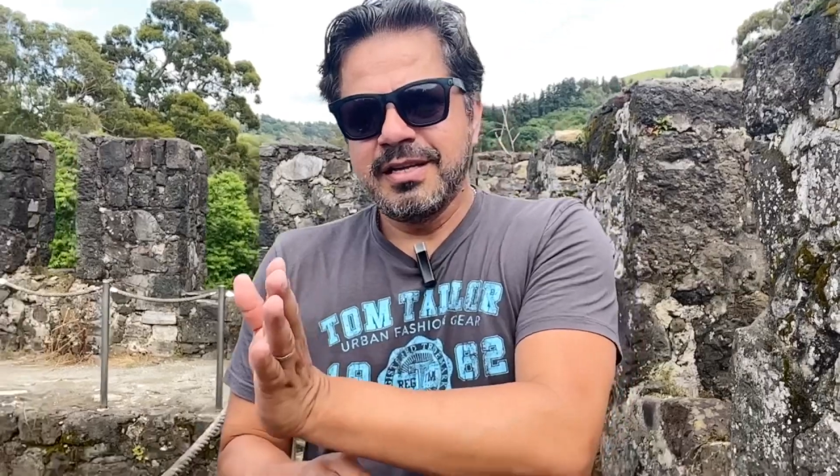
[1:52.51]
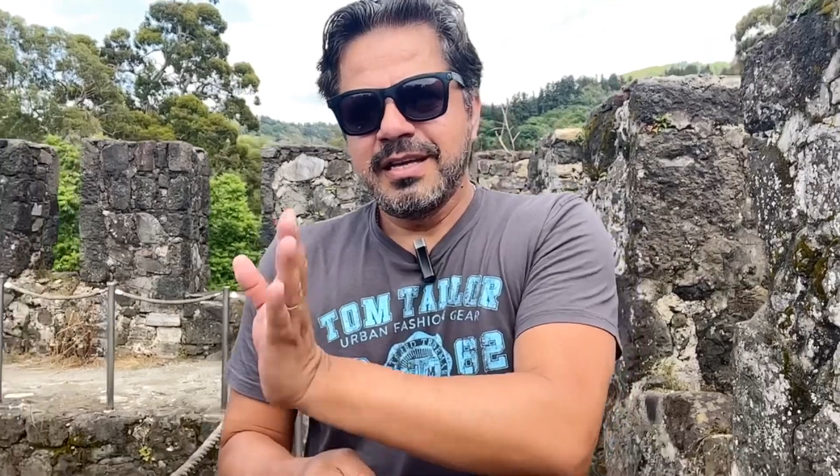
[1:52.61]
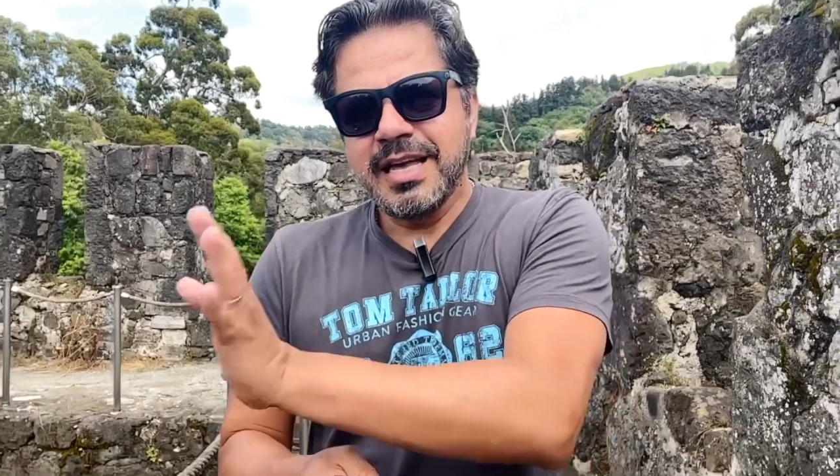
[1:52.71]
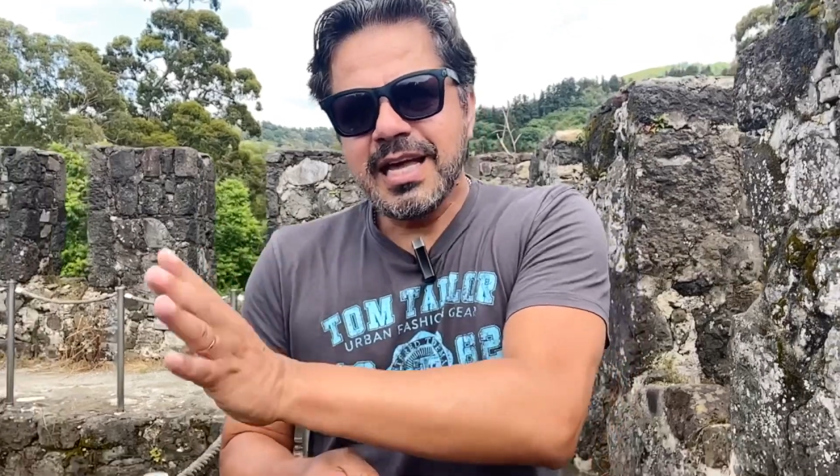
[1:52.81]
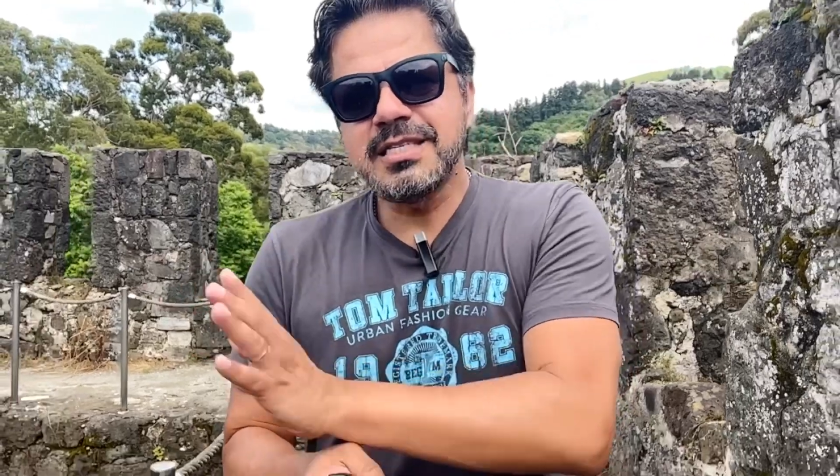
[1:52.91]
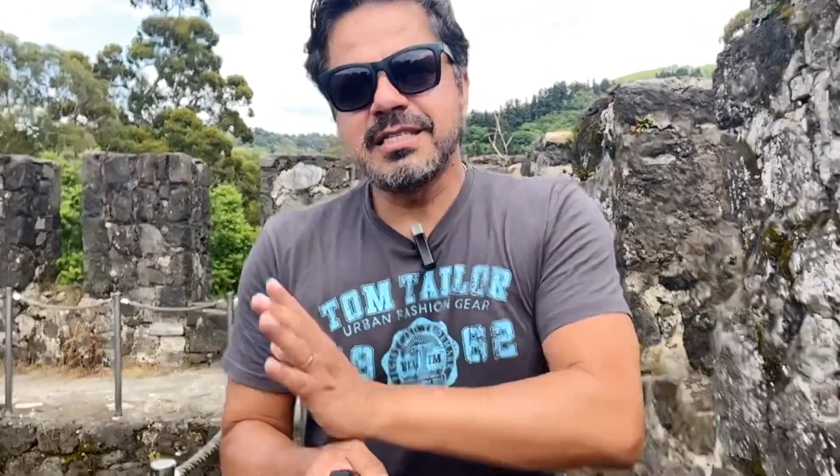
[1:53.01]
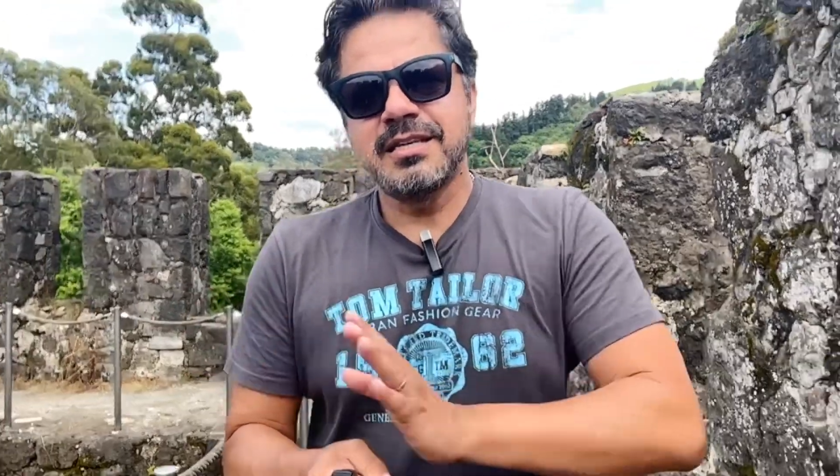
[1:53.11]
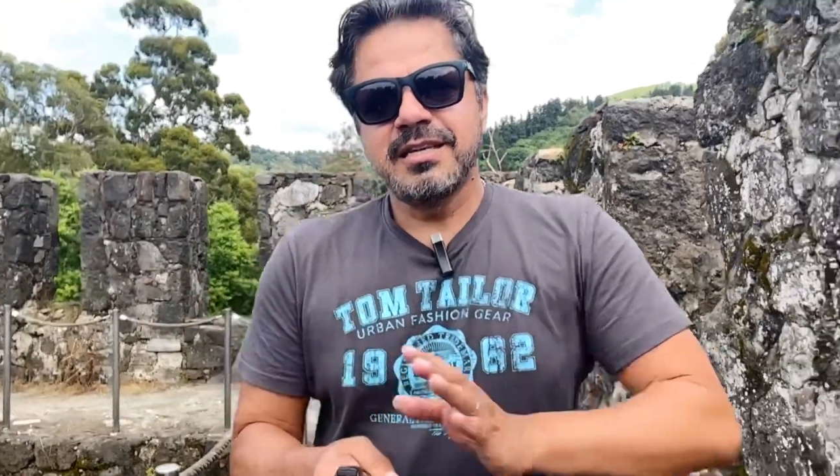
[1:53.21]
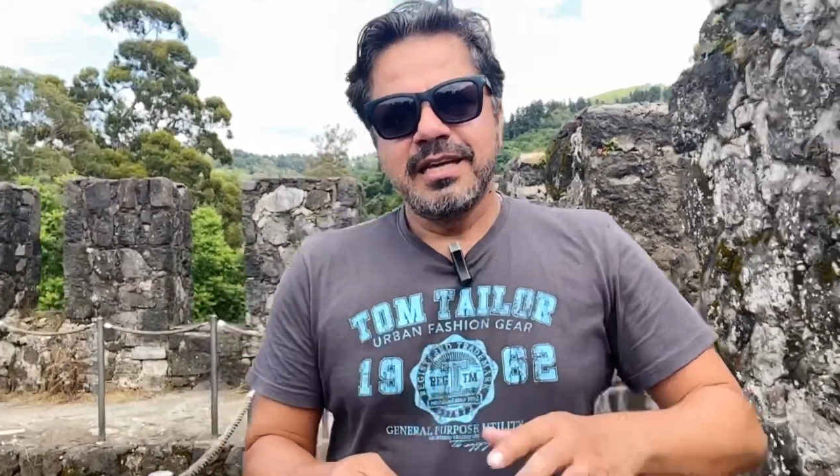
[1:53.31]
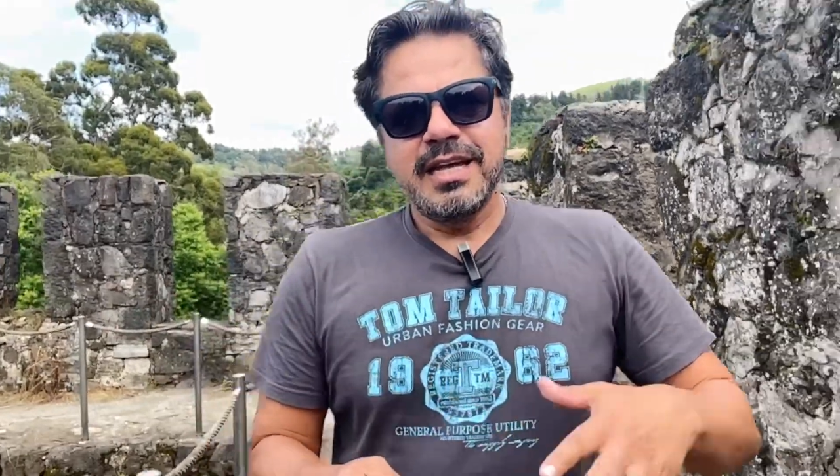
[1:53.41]
Yes,
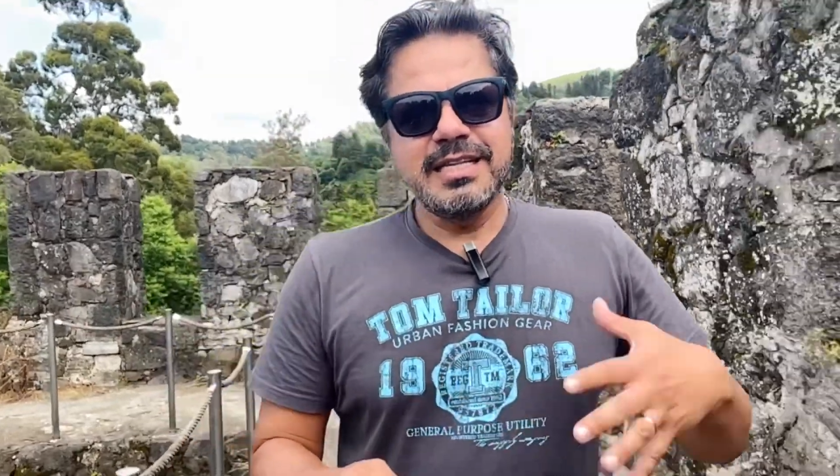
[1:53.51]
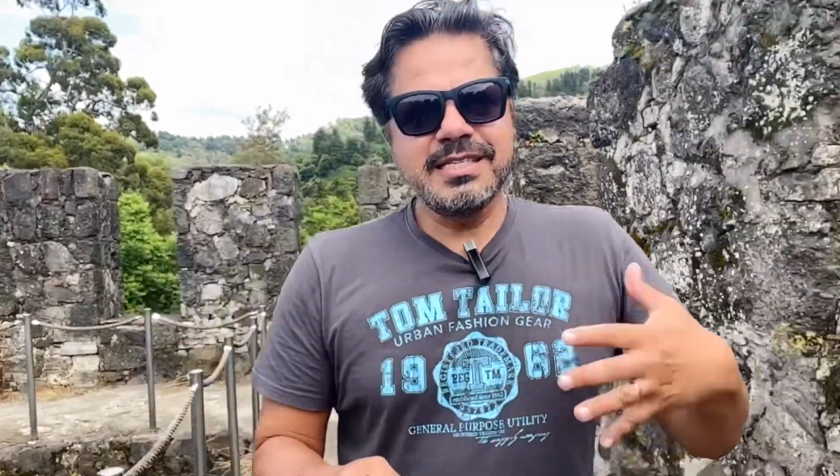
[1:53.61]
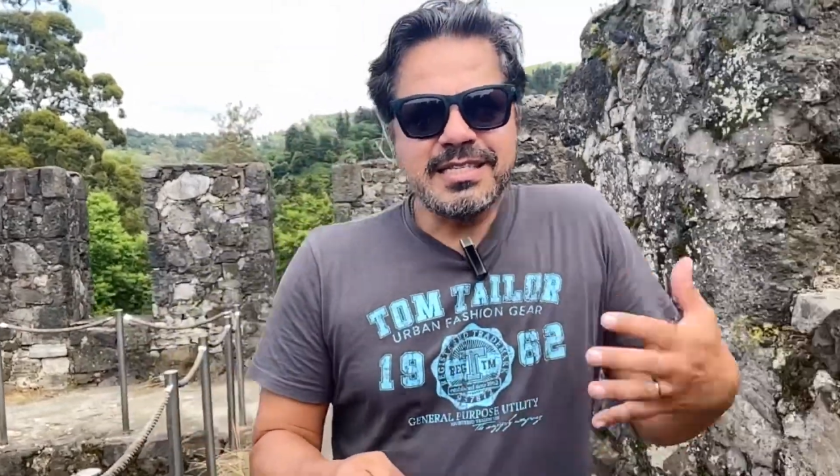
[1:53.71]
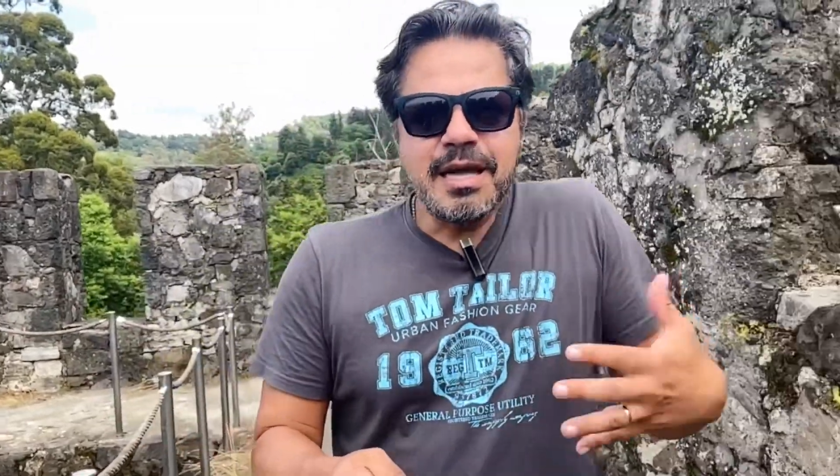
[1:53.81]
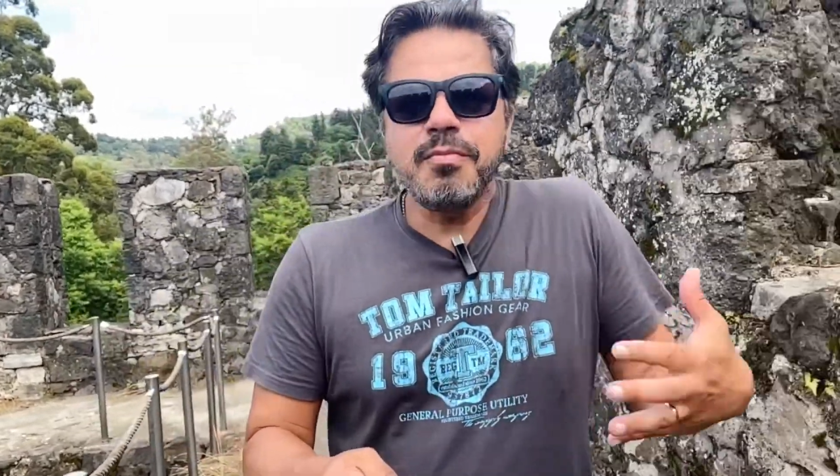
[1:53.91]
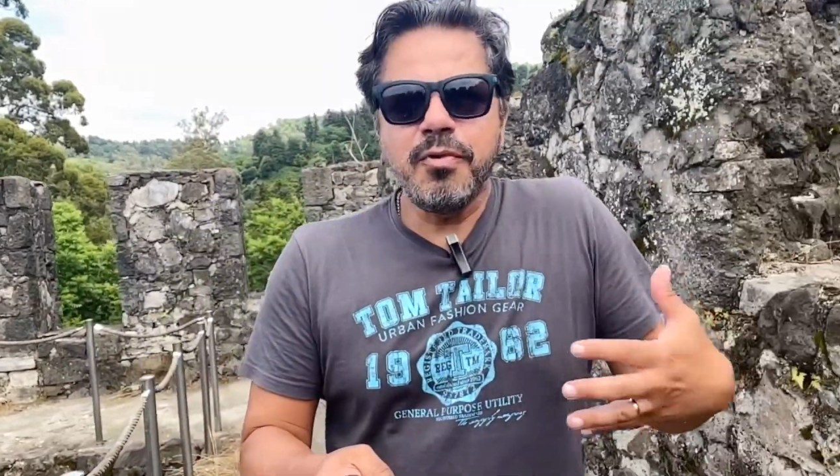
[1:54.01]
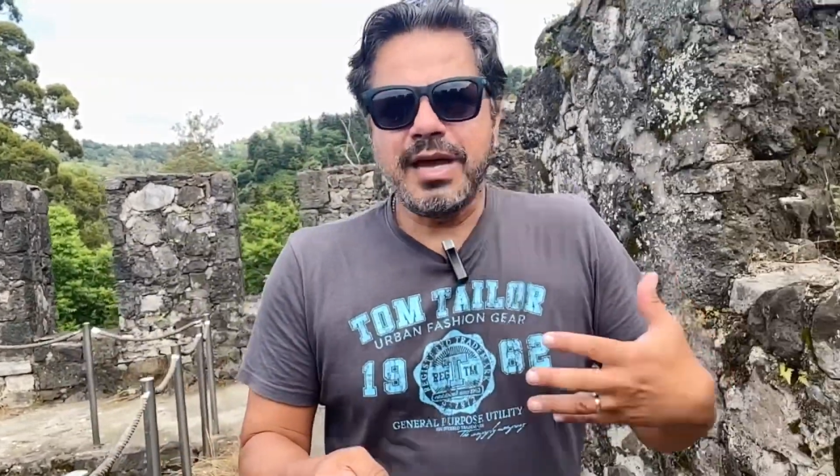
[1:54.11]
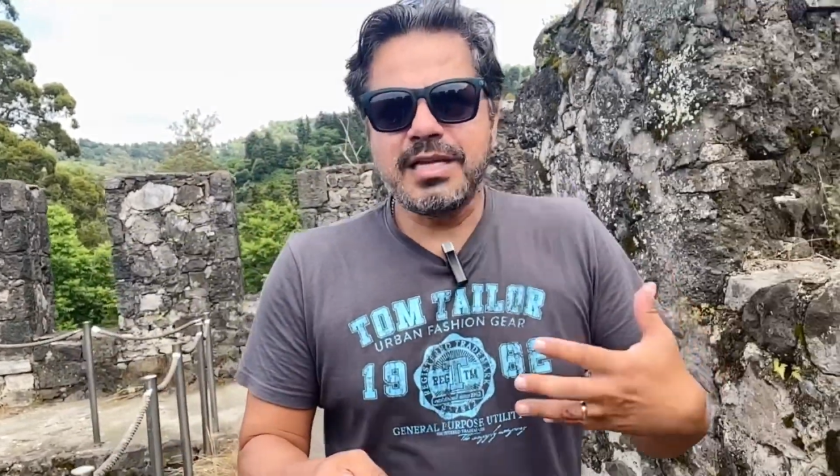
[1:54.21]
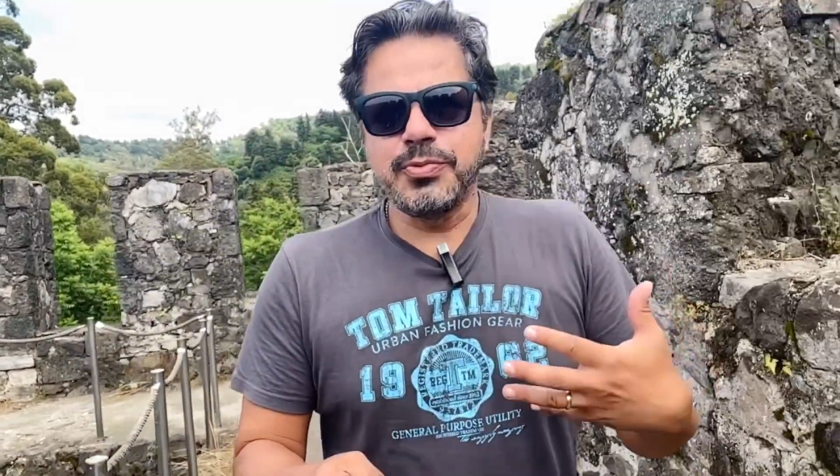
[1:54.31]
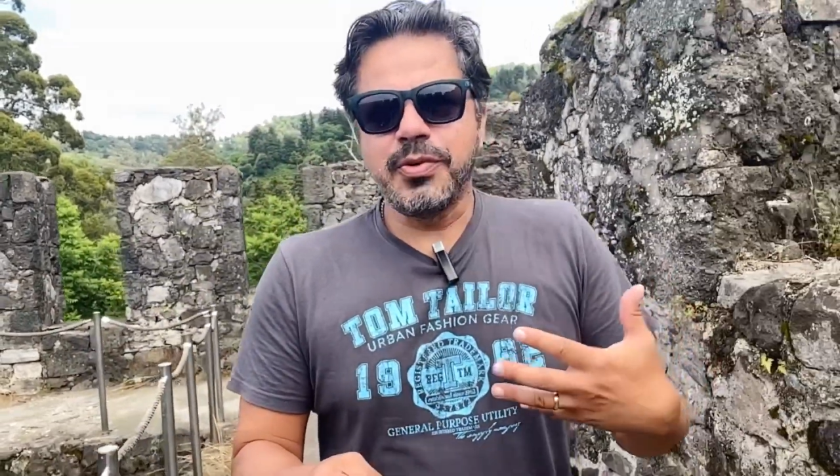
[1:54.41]
in some ways